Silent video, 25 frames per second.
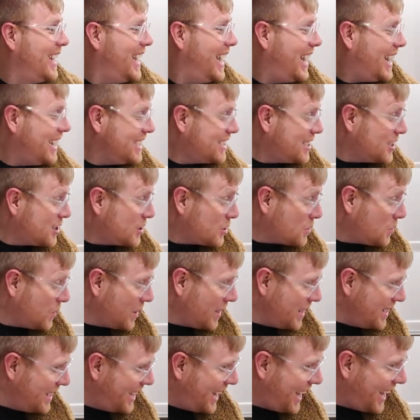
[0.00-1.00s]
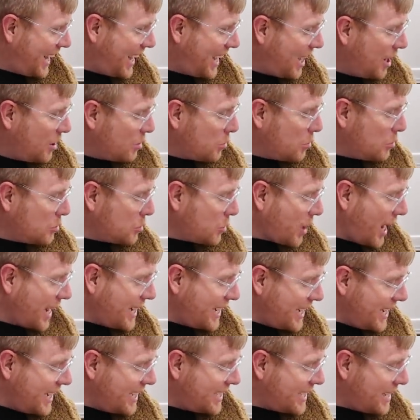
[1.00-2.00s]
squirrel. That's a squirrely. You try
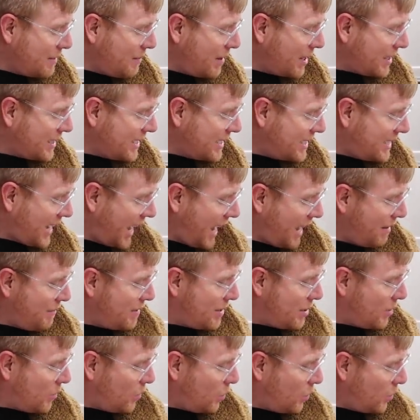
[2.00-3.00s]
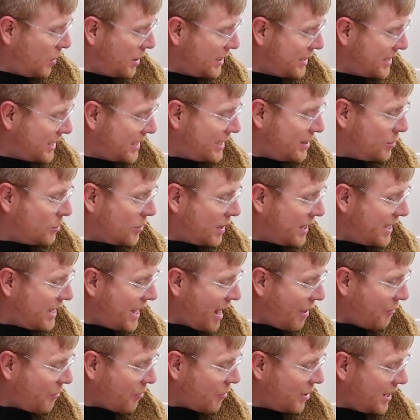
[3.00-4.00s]
to eat them all the time in the woods and you can
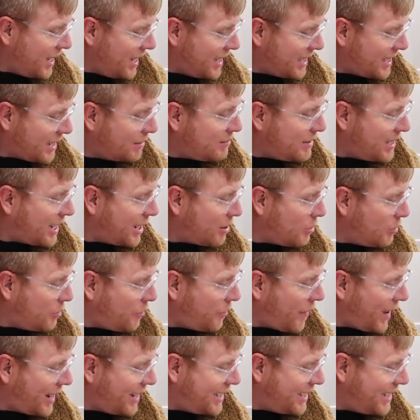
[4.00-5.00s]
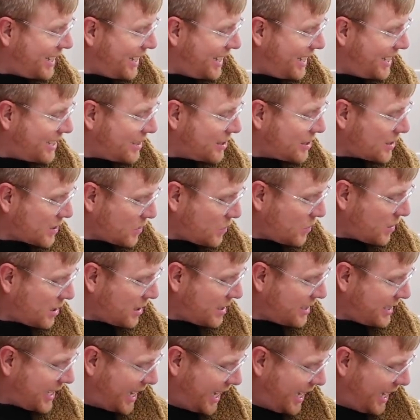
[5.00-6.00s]
never eat them, and now you finally eat a
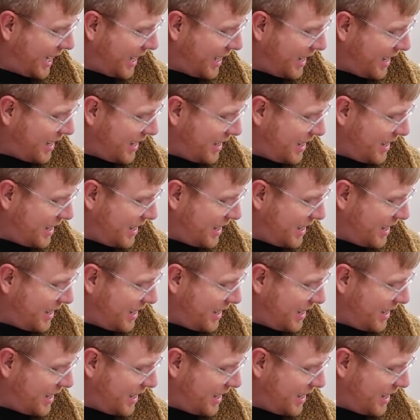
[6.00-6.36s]
squirrely.